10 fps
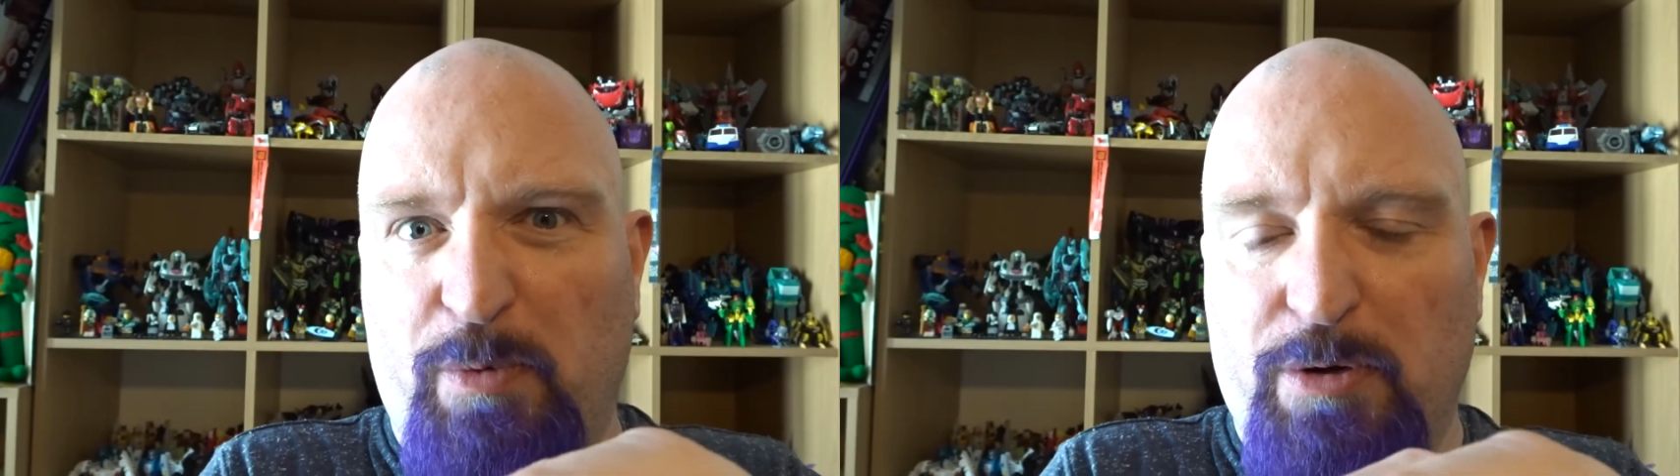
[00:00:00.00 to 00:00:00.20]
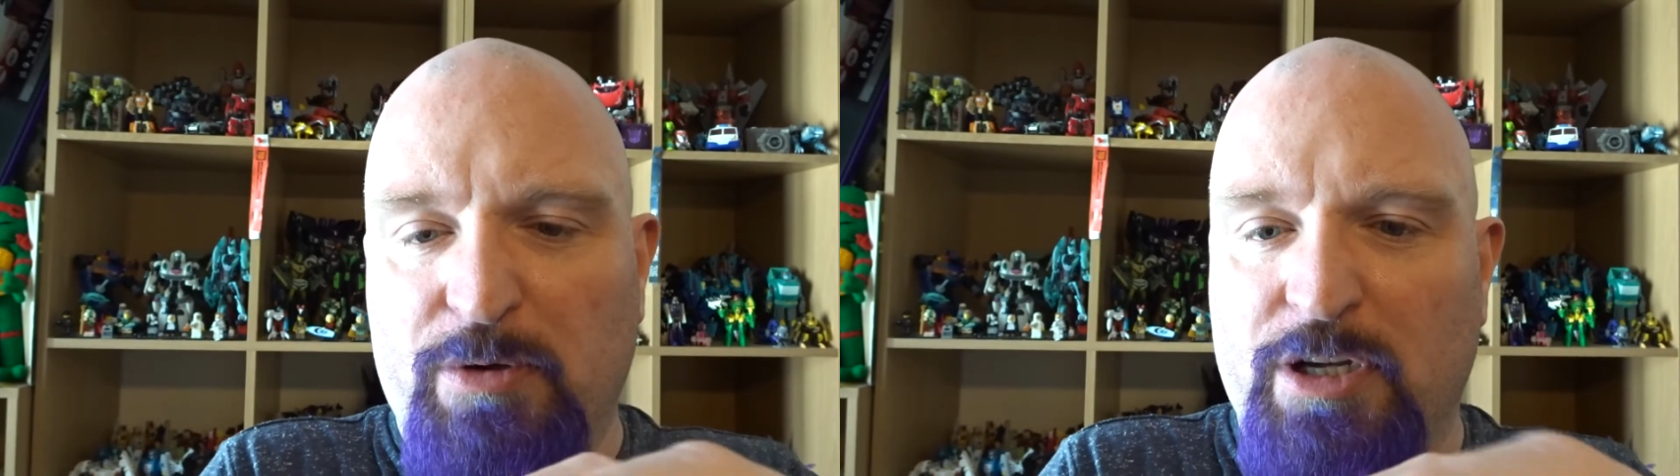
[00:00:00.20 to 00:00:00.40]

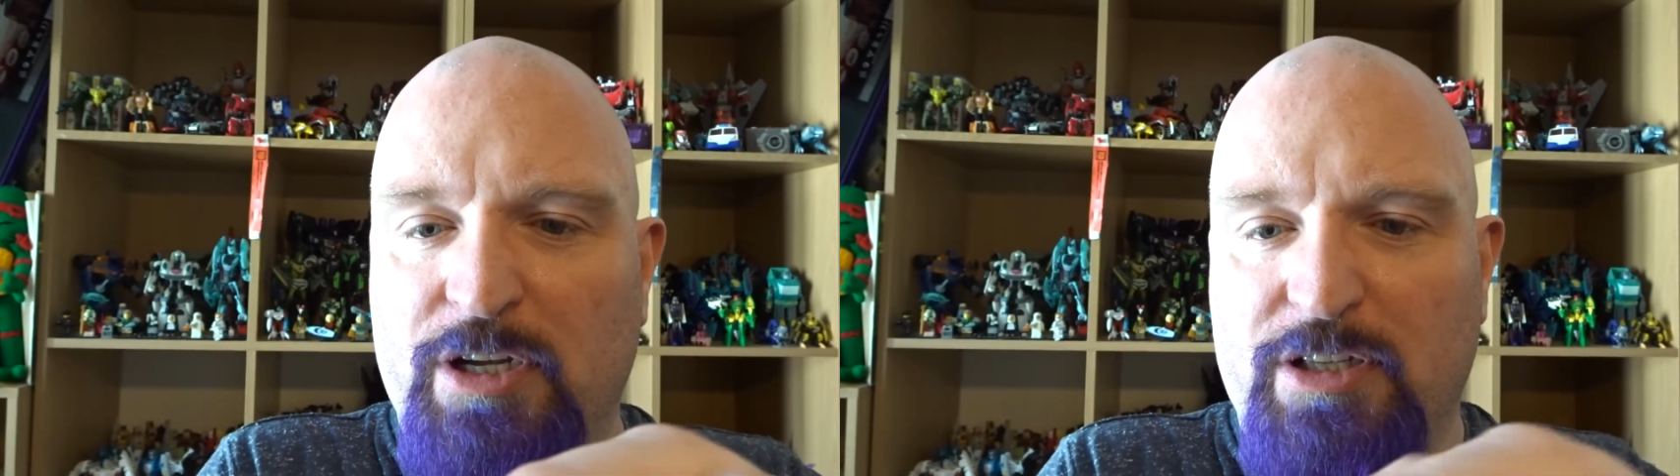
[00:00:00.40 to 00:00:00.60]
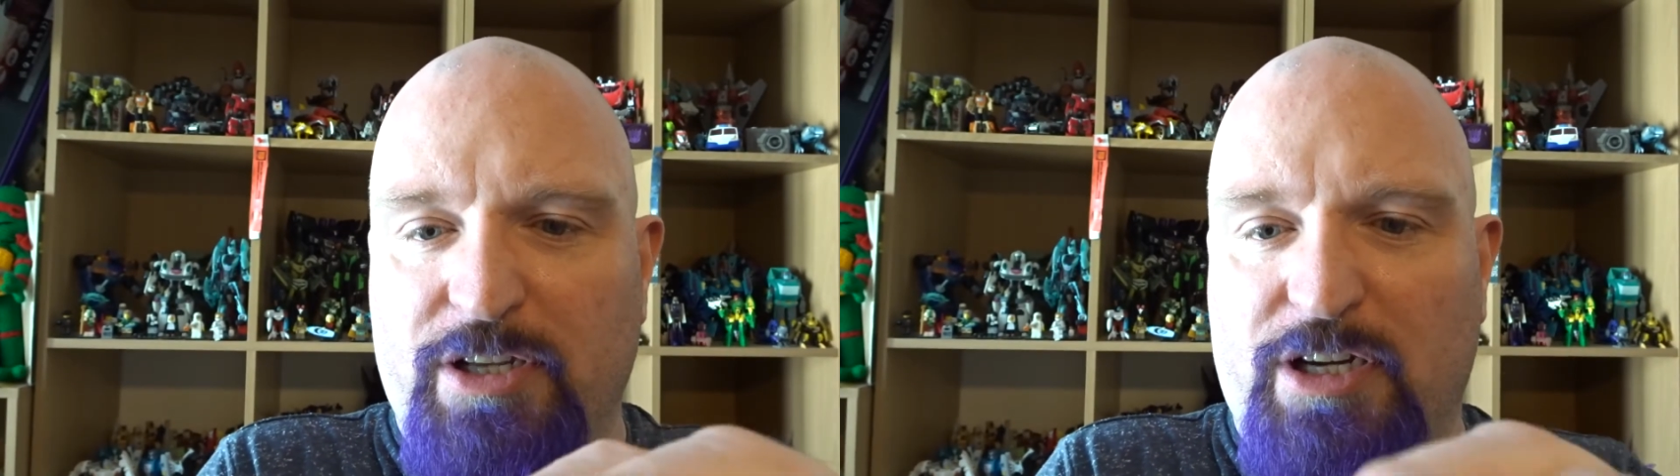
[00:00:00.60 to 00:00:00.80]
wheel
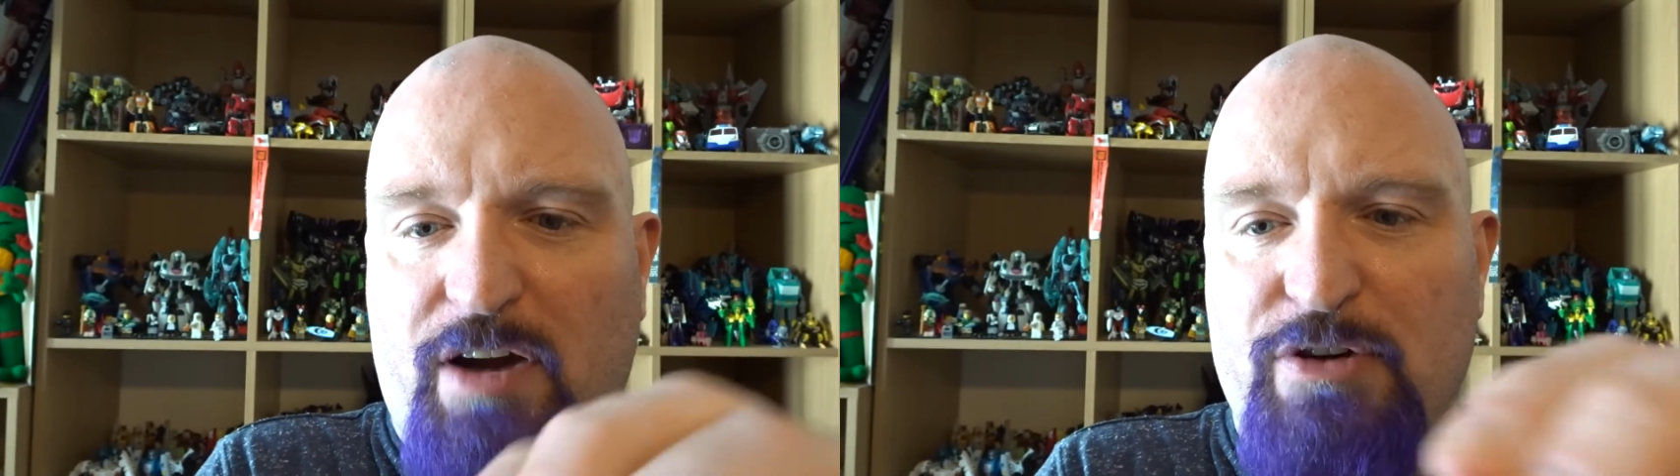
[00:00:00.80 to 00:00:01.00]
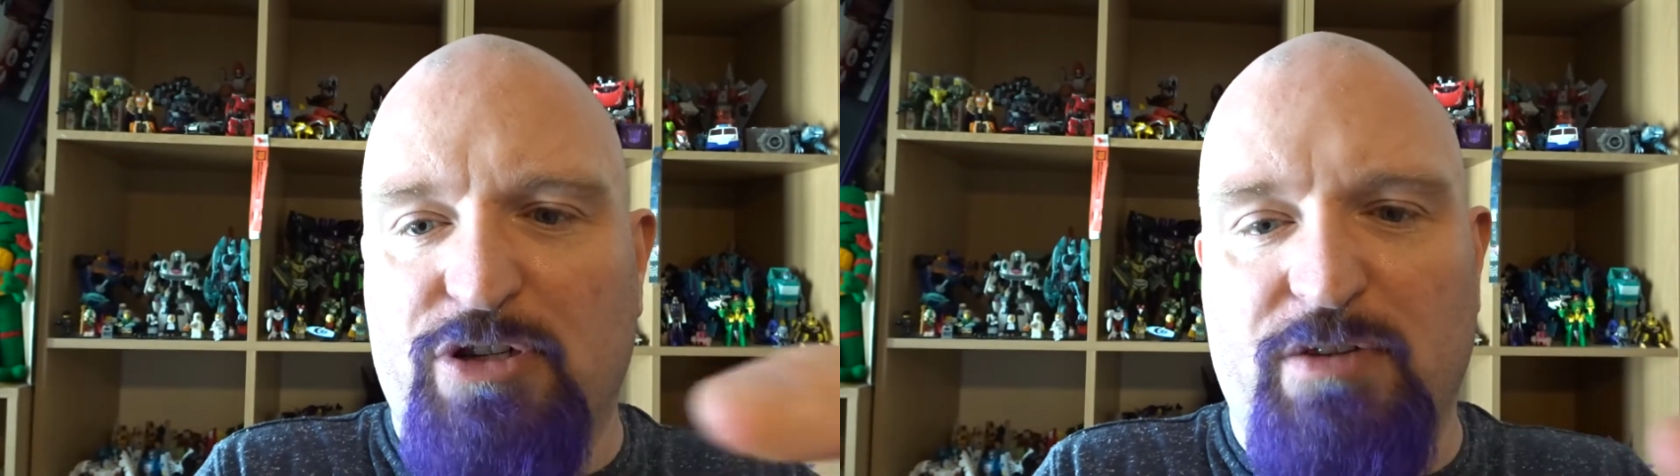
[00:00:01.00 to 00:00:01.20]
that
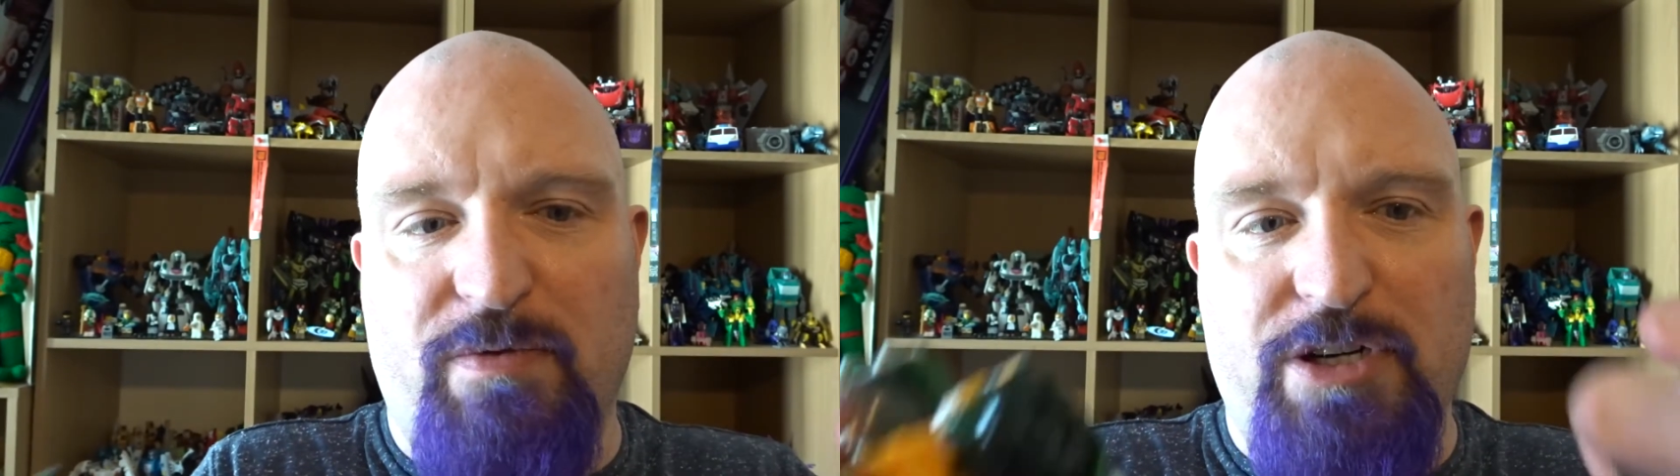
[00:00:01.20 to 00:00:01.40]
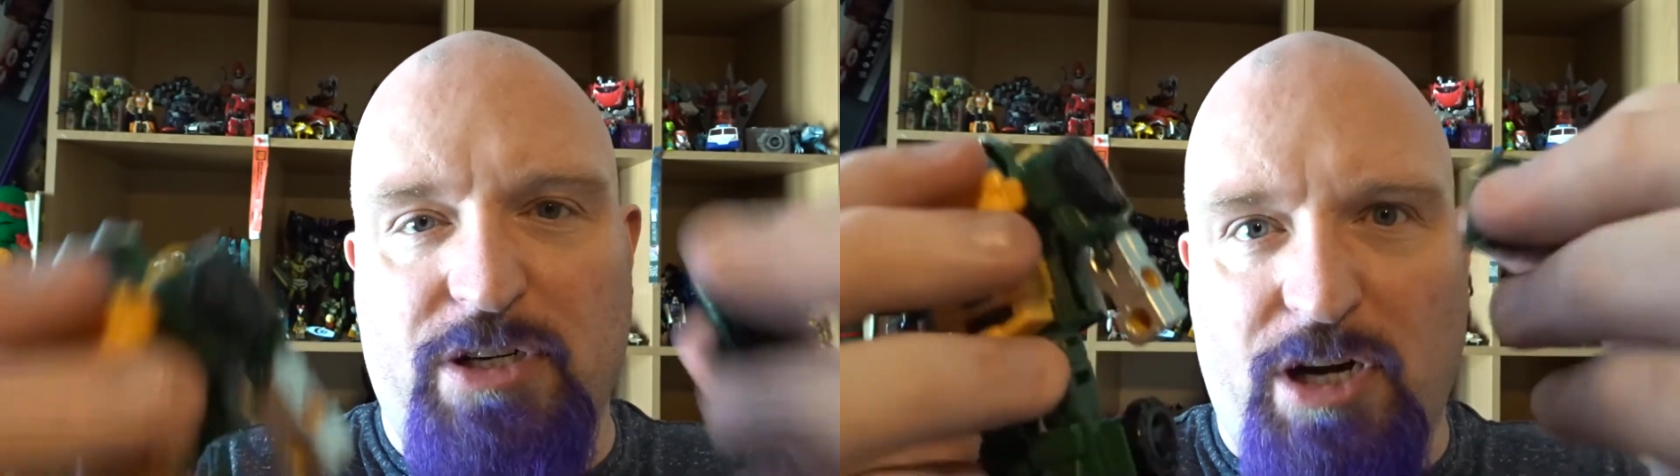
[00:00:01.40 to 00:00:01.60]
covers transformation,